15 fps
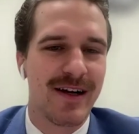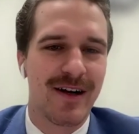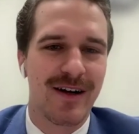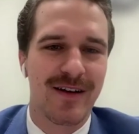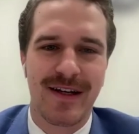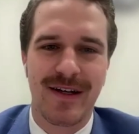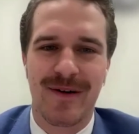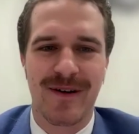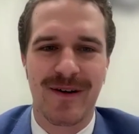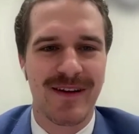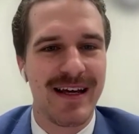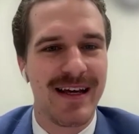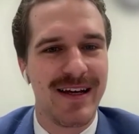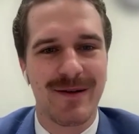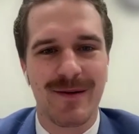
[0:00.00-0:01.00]
early or
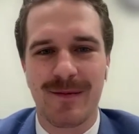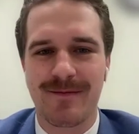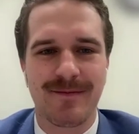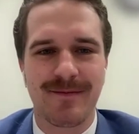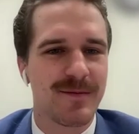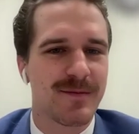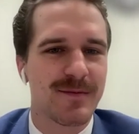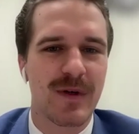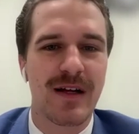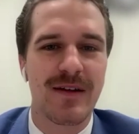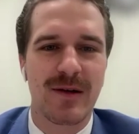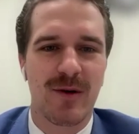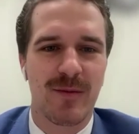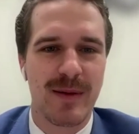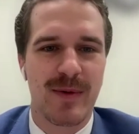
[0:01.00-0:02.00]
late, I
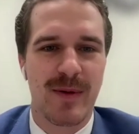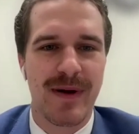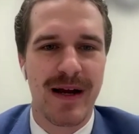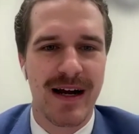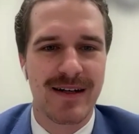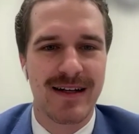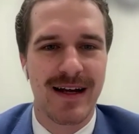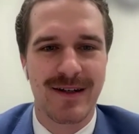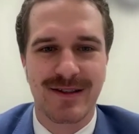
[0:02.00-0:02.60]
think we'll be prepared. I